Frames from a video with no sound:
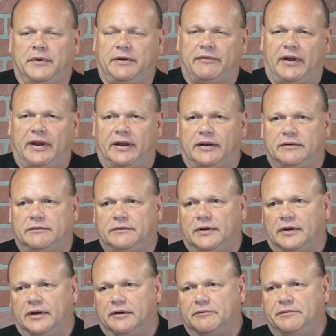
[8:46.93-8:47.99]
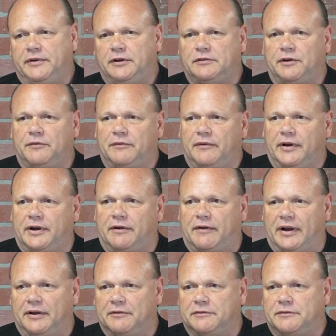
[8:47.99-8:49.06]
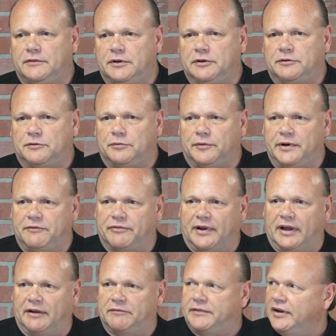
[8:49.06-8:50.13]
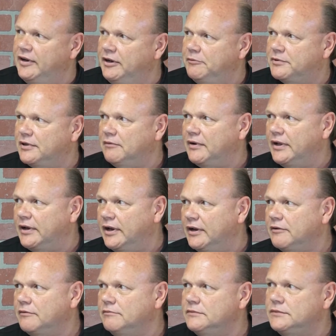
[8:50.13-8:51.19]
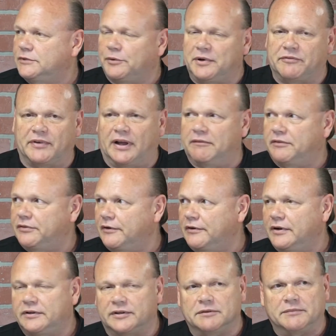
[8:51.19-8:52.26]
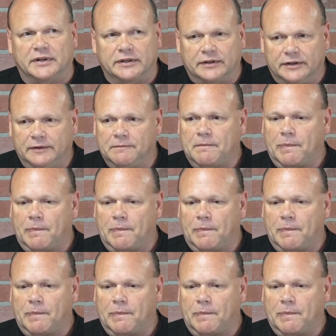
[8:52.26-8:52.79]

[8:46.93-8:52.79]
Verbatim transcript: We've had uh, usually run around 25 teams, something like that. Yeah. 25 to 30, something mm -hmm. like that.